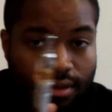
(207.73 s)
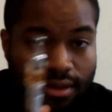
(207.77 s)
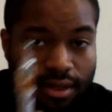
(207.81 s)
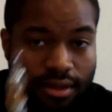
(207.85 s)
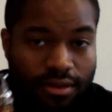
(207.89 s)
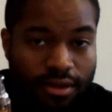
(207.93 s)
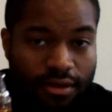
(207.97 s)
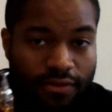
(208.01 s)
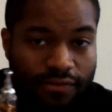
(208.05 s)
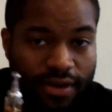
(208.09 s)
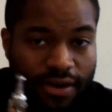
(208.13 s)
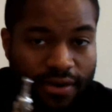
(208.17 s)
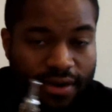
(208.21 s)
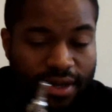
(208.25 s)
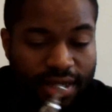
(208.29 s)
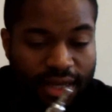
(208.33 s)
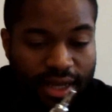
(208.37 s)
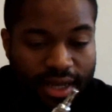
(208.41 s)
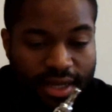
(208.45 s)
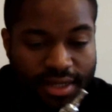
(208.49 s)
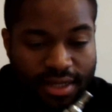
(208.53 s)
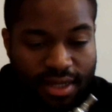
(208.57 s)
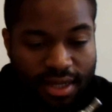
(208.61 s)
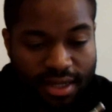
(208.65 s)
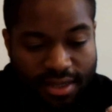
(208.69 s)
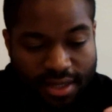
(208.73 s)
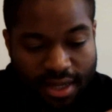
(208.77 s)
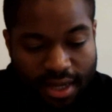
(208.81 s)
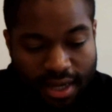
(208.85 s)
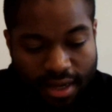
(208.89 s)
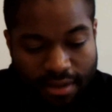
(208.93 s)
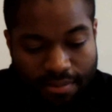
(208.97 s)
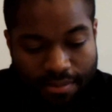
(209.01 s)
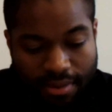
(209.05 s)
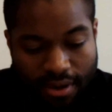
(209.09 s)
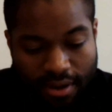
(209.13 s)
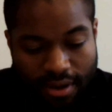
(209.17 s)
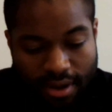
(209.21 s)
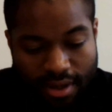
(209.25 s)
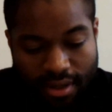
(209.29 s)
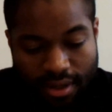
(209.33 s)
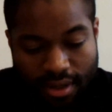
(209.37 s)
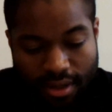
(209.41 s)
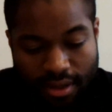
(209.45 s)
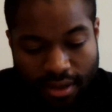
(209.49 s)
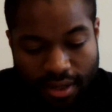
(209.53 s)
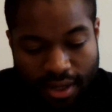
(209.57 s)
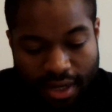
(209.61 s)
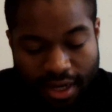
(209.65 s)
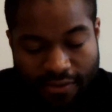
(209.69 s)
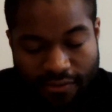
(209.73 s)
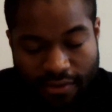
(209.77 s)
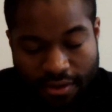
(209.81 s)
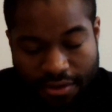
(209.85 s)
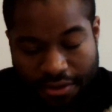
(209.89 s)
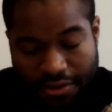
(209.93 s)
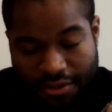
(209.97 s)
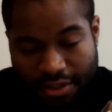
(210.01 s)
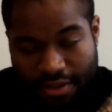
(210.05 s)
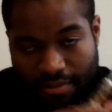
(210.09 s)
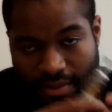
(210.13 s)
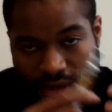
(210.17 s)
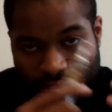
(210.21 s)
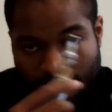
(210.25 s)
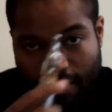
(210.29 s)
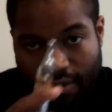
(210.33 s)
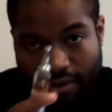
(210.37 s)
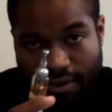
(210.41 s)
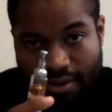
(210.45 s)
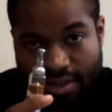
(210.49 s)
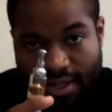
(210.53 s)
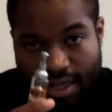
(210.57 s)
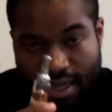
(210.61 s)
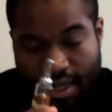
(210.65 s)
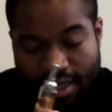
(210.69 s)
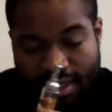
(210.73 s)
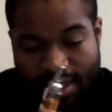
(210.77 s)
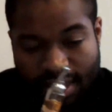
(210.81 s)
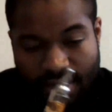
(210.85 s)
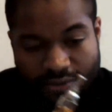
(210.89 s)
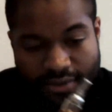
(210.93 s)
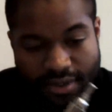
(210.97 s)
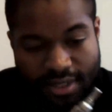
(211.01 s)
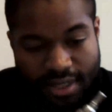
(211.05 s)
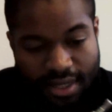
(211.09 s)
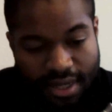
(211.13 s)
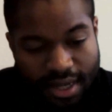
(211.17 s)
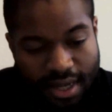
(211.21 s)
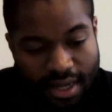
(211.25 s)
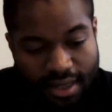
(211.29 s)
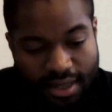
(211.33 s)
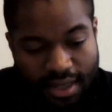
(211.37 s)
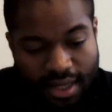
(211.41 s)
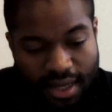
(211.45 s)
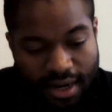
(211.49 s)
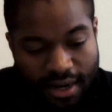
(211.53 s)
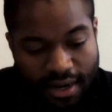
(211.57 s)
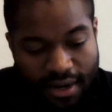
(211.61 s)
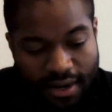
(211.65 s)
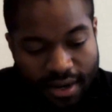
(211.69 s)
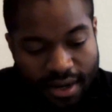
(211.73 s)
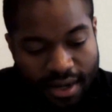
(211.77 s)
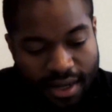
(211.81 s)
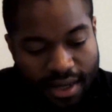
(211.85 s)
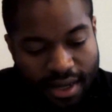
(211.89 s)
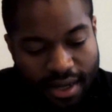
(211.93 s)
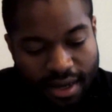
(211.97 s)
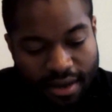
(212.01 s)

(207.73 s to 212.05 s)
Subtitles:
It's also very easy to take apart and clean versus some other tanks I've seen out there.